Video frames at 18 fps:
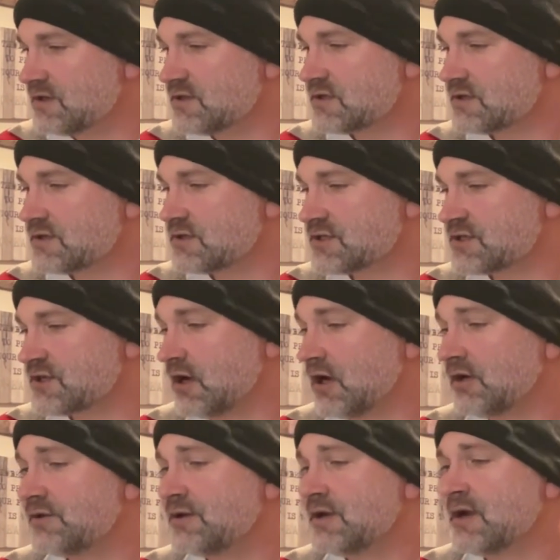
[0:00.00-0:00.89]
It's
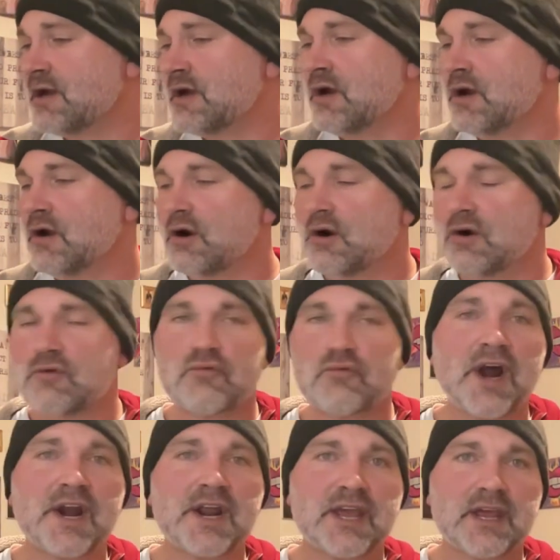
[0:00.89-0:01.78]
called
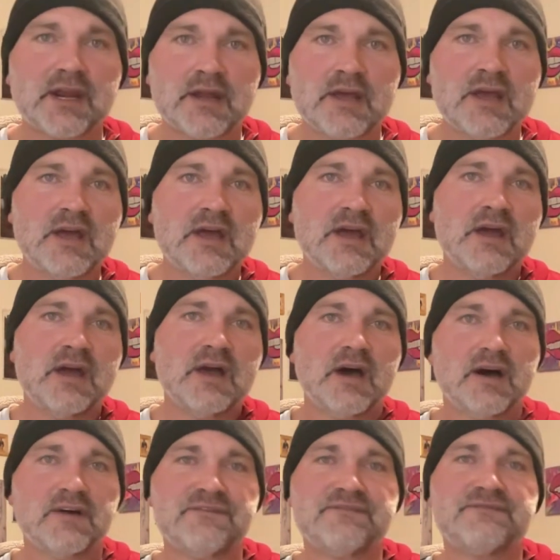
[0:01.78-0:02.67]
Running
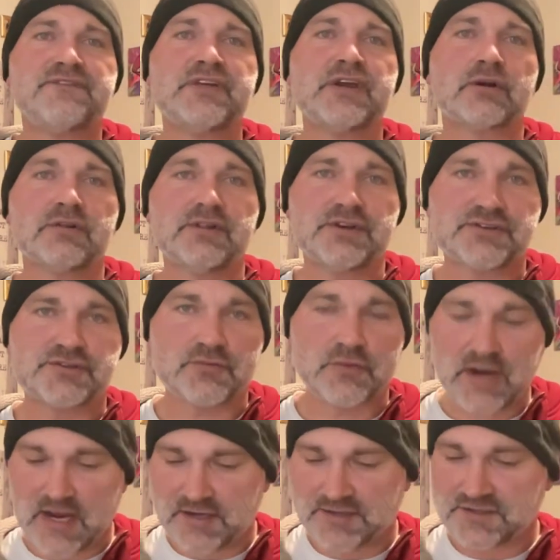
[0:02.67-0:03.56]
a Fearless
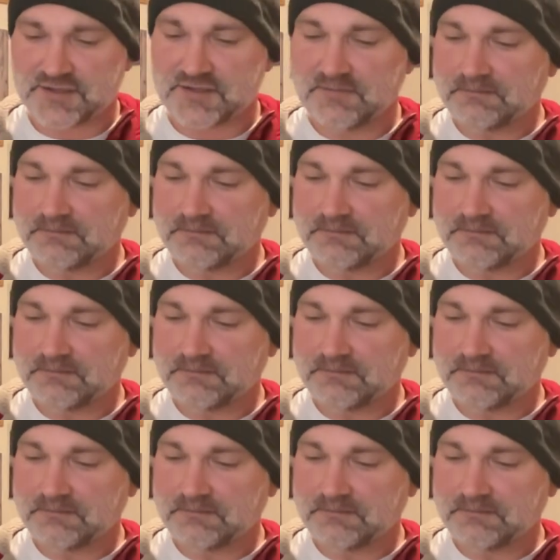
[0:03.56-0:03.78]
Race.